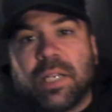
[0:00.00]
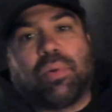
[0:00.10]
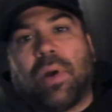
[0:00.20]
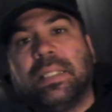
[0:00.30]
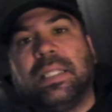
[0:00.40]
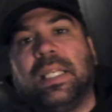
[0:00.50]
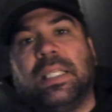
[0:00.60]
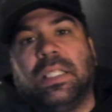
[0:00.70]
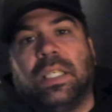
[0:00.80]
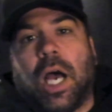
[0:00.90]

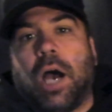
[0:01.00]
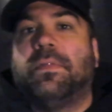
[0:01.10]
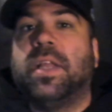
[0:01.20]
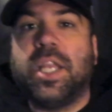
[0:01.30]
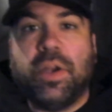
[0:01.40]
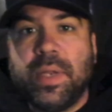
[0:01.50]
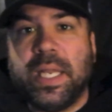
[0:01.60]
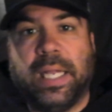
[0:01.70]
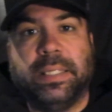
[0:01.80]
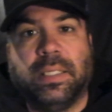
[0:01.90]
president of the
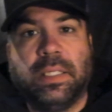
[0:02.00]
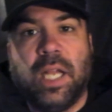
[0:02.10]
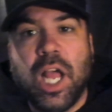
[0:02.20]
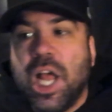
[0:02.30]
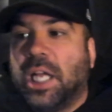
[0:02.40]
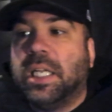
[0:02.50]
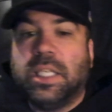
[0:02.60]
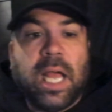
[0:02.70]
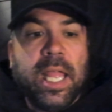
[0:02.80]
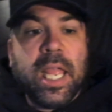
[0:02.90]
union.
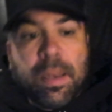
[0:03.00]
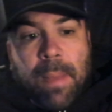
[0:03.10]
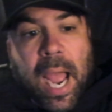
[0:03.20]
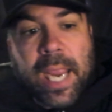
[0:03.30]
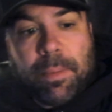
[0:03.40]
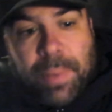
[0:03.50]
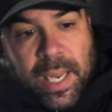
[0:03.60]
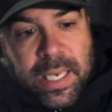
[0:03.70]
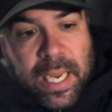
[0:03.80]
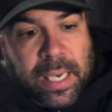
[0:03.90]
In my
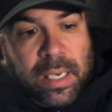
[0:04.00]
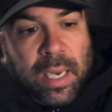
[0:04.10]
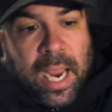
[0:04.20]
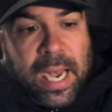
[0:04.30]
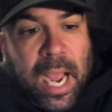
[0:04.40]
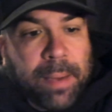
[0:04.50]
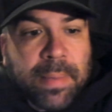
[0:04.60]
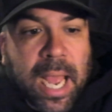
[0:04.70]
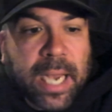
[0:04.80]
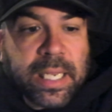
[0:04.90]
opinion, and I'm
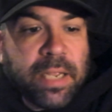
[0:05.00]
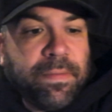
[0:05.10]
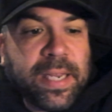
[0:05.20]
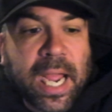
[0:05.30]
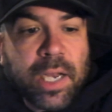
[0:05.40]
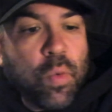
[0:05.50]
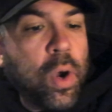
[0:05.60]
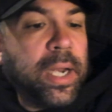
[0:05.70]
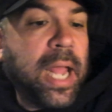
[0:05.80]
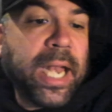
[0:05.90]
not giving
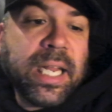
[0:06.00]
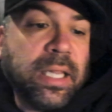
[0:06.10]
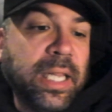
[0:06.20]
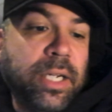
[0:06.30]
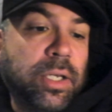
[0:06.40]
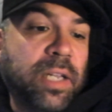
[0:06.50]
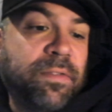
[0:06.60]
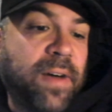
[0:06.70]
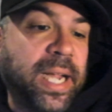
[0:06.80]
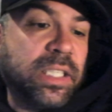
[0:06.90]
anyone any legal
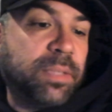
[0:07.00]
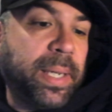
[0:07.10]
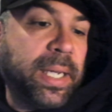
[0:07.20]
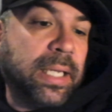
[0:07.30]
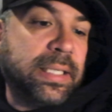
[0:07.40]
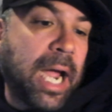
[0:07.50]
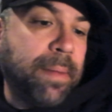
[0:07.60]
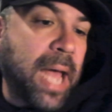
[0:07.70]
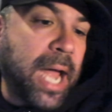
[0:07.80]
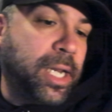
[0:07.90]
advice because I'm
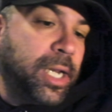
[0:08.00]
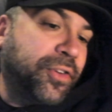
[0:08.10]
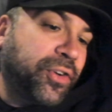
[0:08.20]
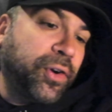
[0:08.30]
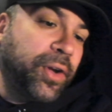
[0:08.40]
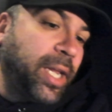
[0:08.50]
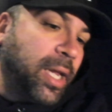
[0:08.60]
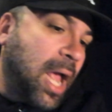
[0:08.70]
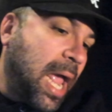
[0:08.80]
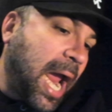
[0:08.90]
not an attorney
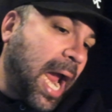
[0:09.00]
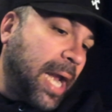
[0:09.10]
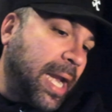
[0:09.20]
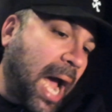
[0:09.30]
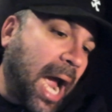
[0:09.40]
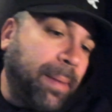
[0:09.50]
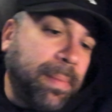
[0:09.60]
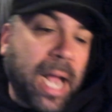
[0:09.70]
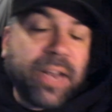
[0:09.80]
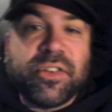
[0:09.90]
and I'm
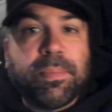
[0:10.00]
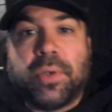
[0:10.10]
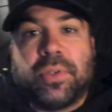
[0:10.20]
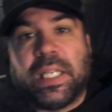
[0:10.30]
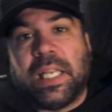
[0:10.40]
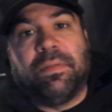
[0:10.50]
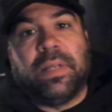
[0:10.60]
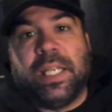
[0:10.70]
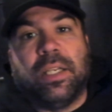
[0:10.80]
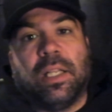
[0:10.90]
not supposed to give
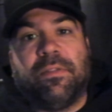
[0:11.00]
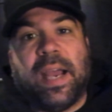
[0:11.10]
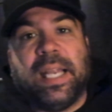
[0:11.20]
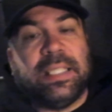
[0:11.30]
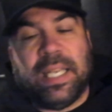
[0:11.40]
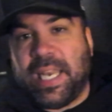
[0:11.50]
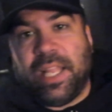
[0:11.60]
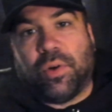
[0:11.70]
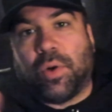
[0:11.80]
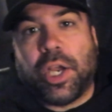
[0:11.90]
legal advice, and
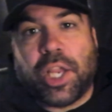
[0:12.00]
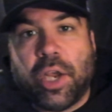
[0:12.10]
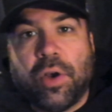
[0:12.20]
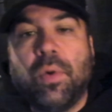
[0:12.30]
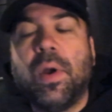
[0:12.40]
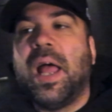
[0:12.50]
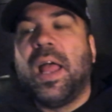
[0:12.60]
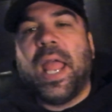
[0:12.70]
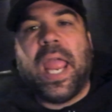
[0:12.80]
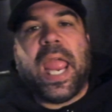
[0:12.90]
neither are you.
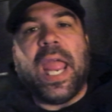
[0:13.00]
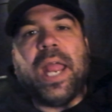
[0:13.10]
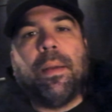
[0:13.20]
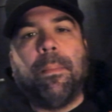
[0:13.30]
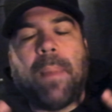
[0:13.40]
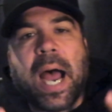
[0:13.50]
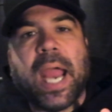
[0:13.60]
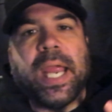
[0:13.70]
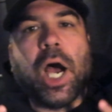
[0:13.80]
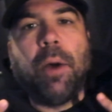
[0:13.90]
In
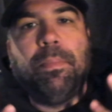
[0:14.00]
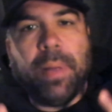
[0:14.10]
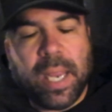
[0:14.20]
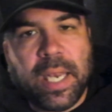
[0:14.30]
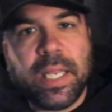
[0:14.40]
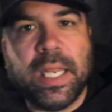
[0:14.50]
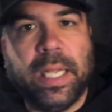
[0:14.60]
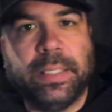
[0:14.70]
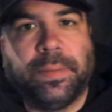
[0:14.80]
my opinion,